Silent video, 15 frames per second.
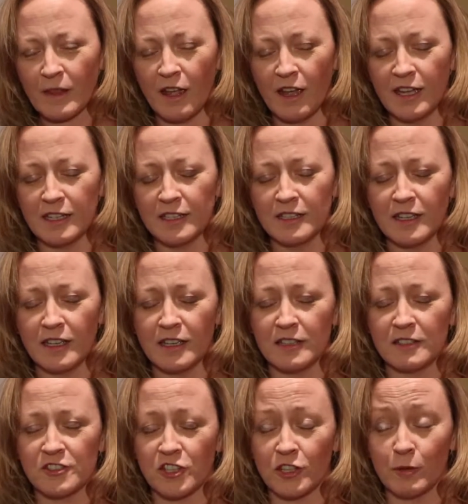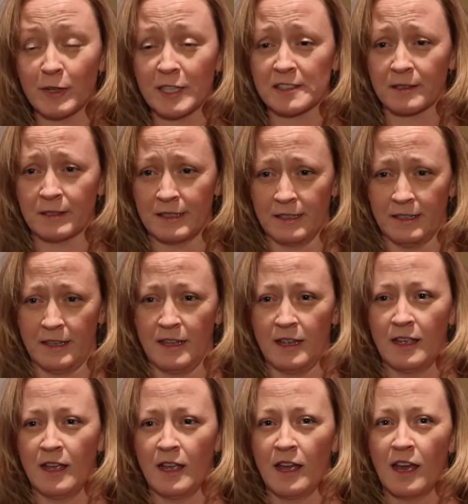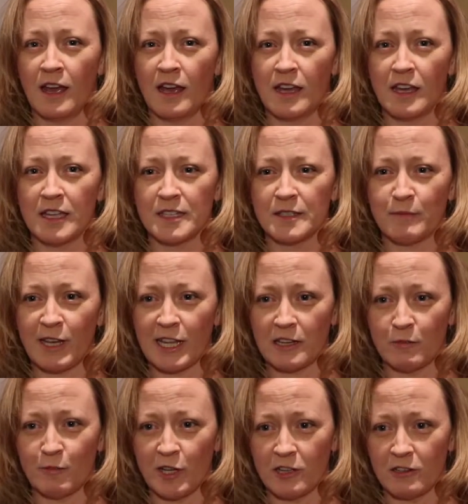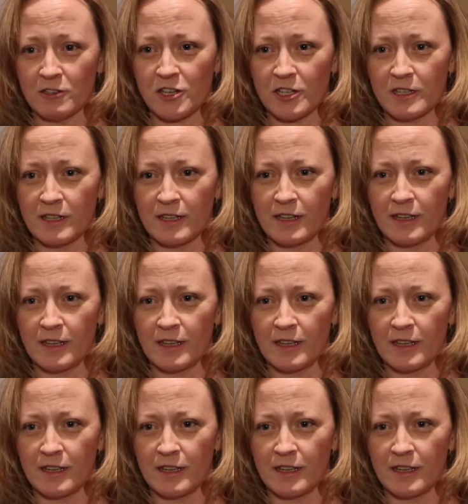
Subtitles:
in genomics and molecular biology,